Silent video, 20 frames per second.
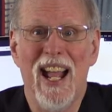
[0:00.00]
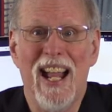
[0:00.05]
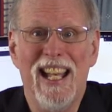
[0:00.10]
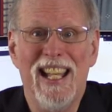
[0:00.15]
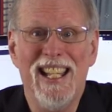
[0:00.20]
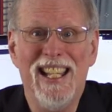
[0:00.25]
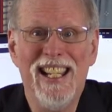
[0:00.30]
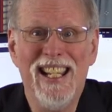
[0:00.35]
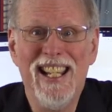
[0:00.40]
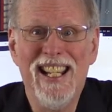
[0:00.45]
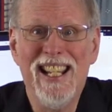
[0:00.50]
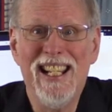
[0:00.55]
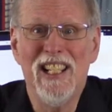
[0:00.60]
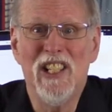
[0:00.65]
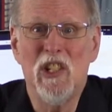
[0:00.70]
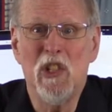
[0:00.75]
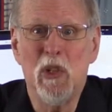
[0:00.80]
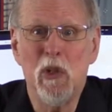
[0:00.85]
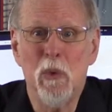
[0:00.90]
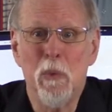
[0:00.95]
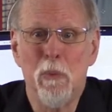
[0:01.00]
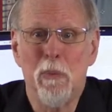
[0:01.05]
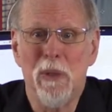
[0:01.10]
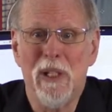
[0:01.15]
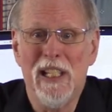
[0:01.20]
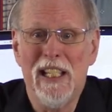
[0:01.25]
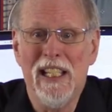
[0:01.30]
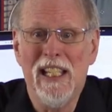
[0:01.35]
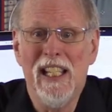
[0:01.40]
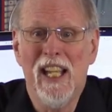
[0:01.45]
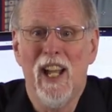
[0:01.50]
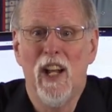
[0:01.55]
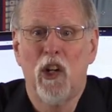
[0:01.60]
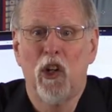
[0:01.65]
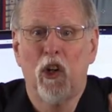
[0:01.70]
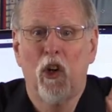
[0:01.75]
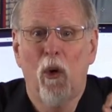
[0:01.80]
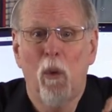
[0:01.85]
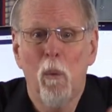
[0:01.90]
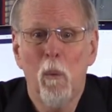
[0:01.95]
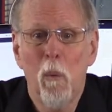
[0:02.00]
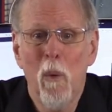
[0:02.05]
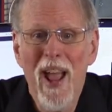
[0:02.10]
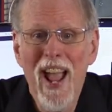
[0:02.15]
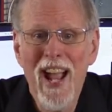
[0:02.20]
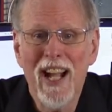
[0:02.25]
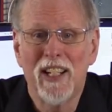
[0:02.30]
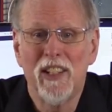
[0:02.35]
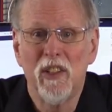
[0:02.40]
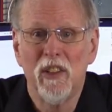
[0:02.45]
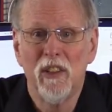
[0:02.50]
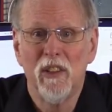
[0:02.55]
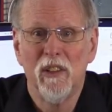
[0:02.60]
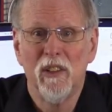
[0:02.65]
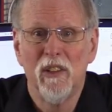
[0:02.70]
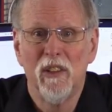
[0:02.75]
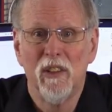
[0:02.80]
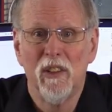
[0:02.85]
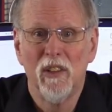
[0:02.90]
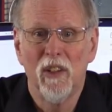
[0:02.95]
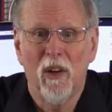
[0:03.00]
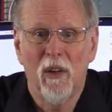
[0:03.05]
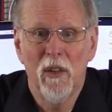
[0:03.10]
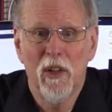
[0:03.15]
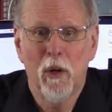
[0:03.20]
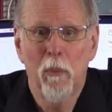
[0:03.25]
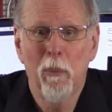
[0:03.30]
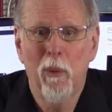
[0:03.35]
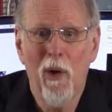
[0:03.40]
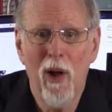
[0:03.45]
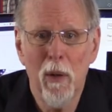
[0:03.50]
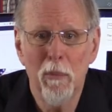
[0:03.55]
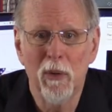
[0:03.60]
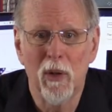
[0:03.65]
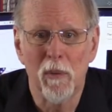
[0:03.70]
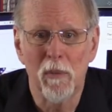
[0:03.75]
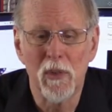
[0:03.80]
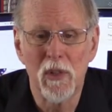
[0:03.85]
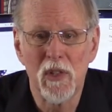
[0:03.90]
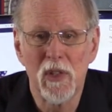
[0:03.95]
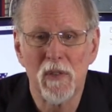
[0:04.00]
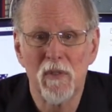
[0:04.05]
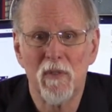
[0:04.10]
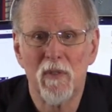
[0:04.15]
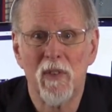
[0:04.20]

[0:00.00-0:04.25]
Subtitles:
needs to be correct, or there are problems.